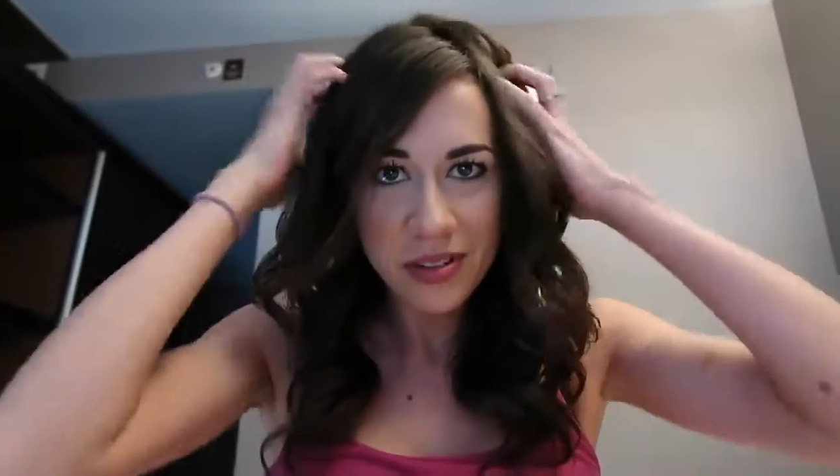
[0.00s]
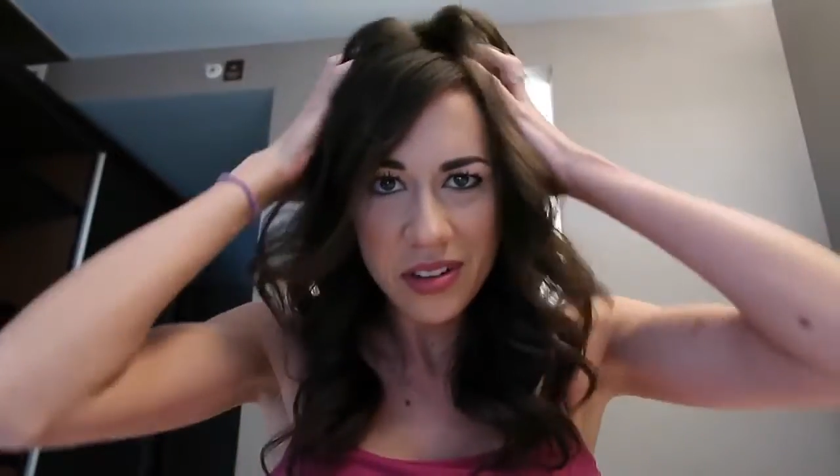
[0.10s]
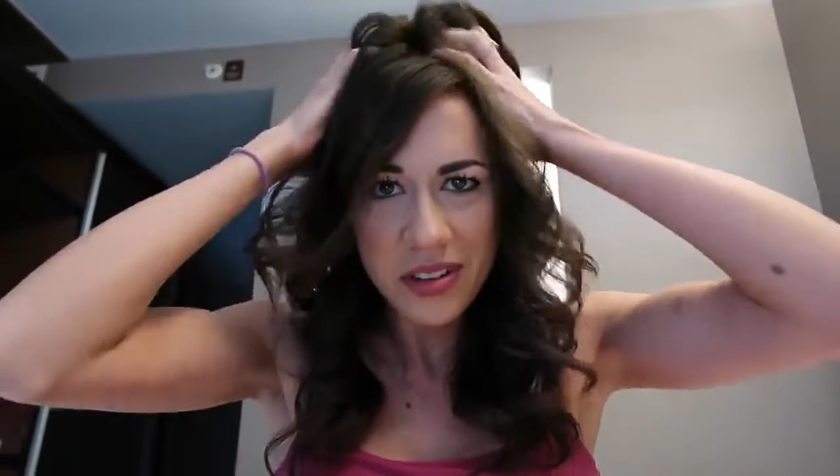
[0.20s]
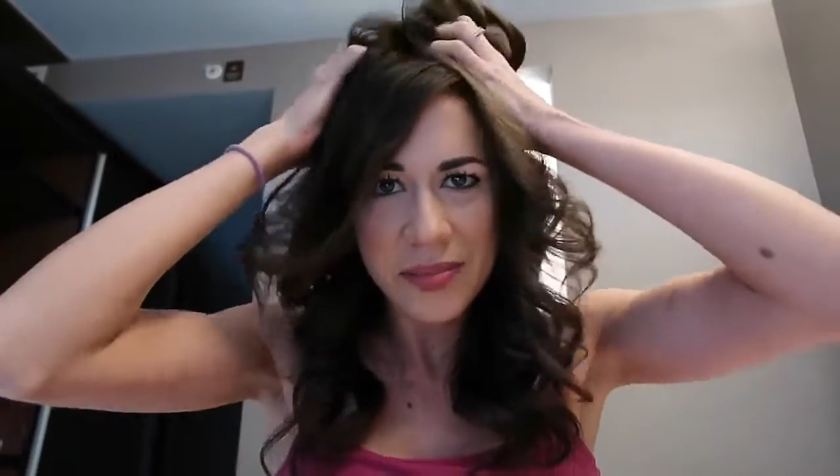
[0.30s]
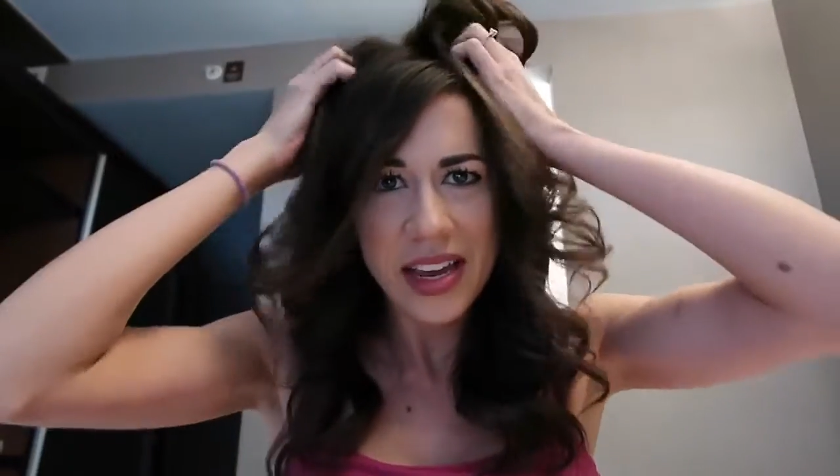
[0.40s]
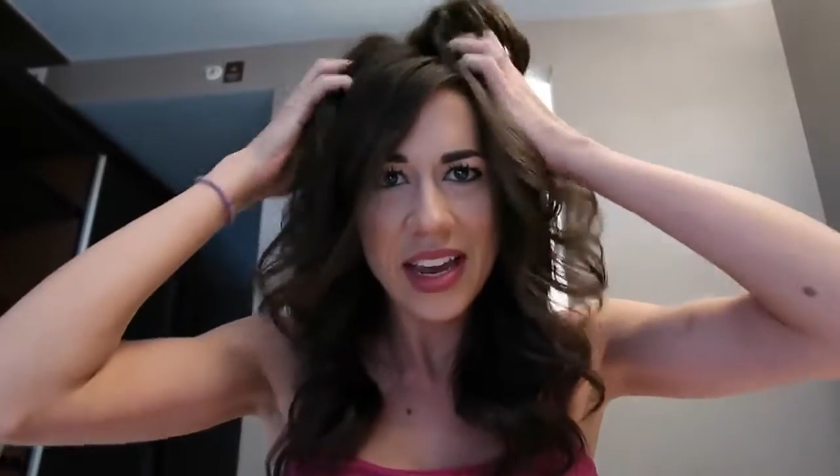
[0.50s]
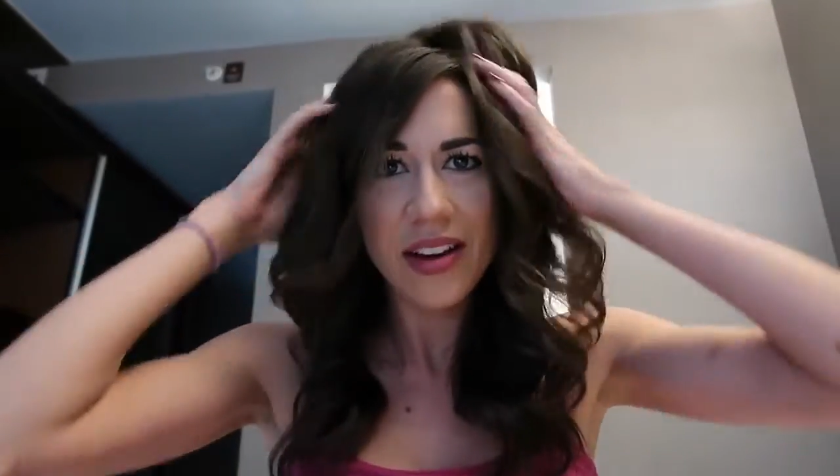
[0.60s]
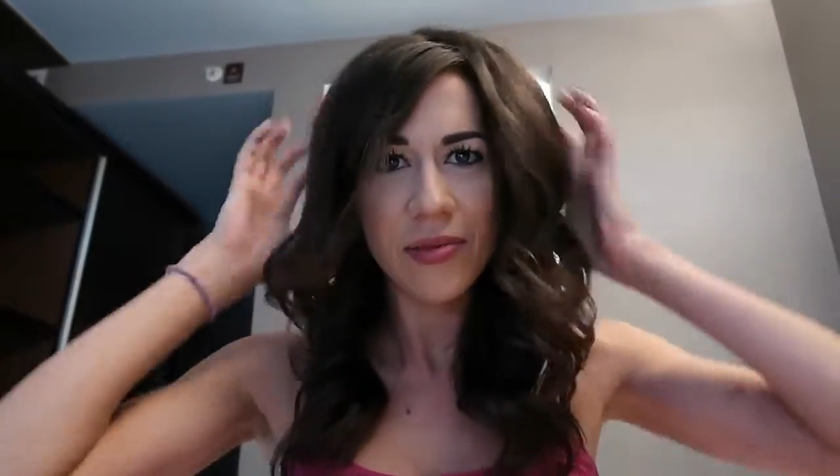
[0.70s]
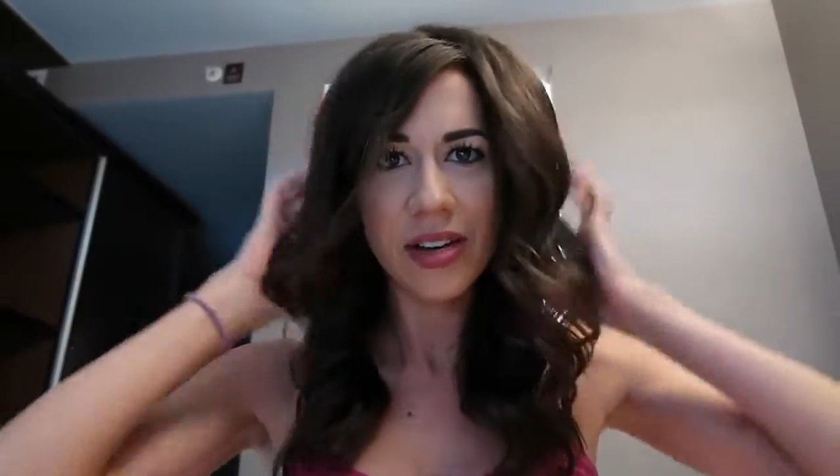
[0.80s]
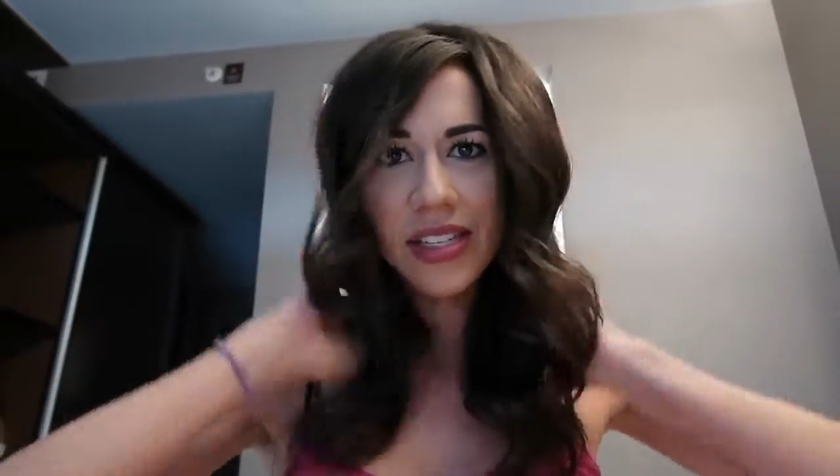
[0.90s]
ugh, my
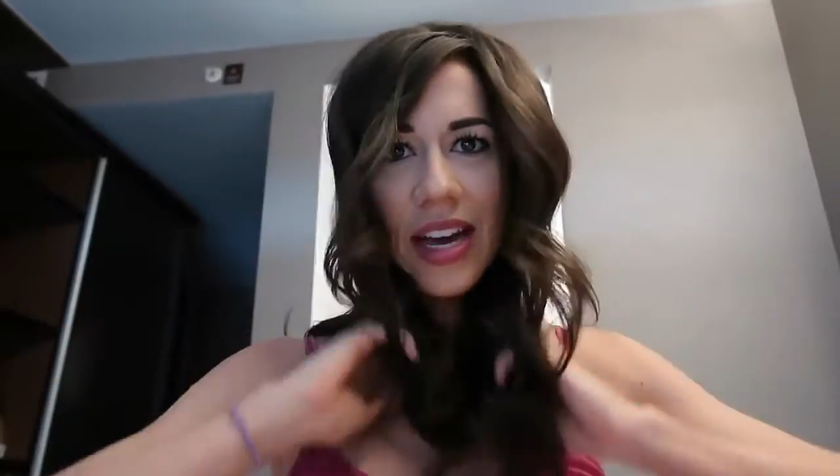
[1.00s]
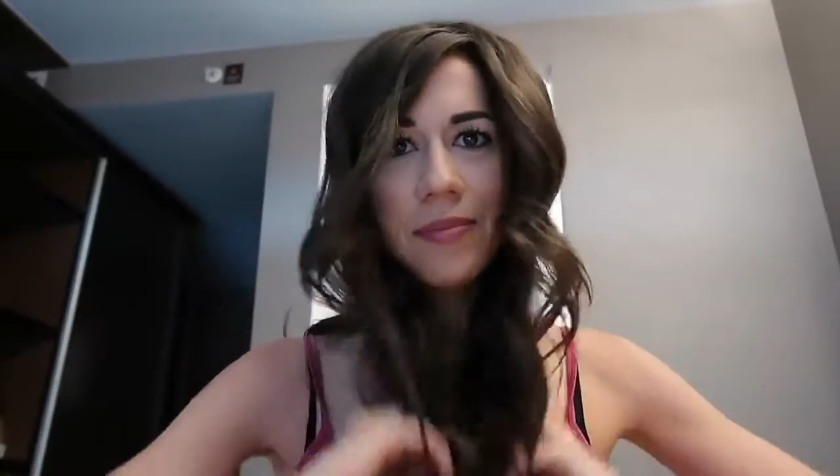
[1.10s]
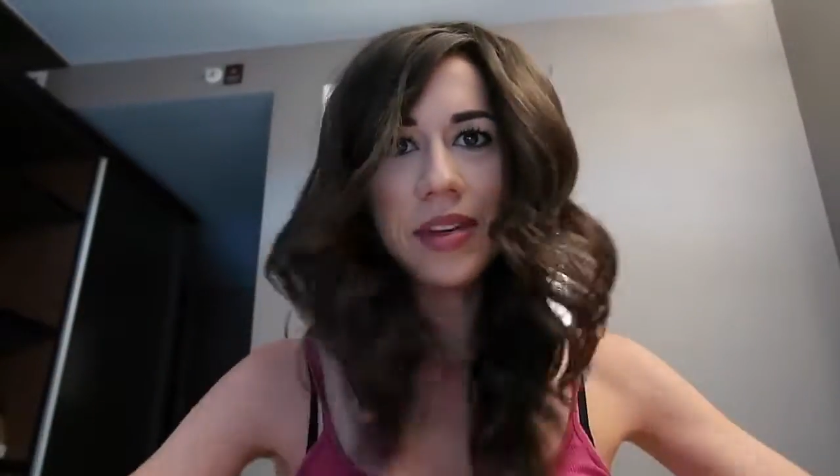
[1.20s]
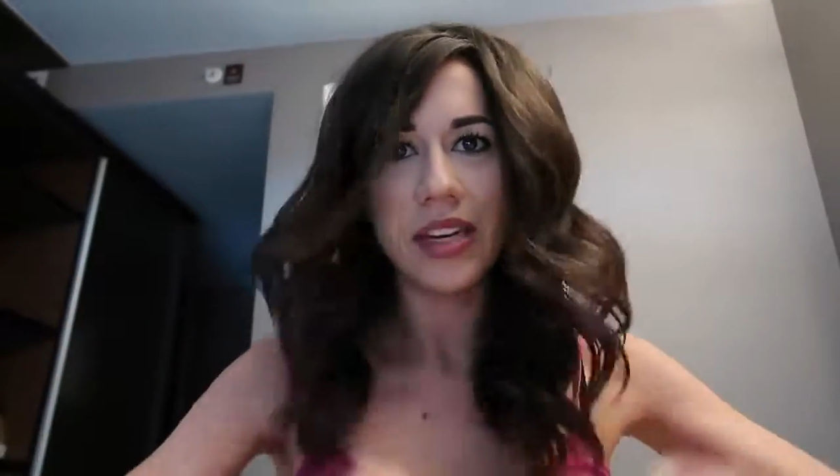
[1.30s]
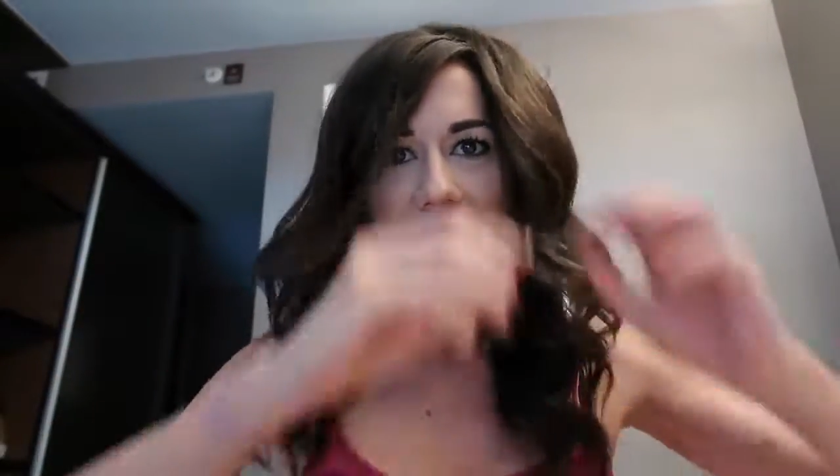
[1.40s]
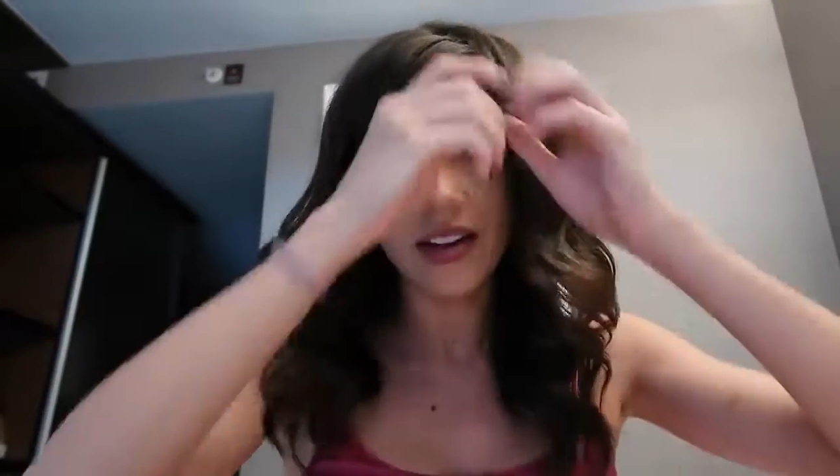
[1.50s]
hair, what is happening?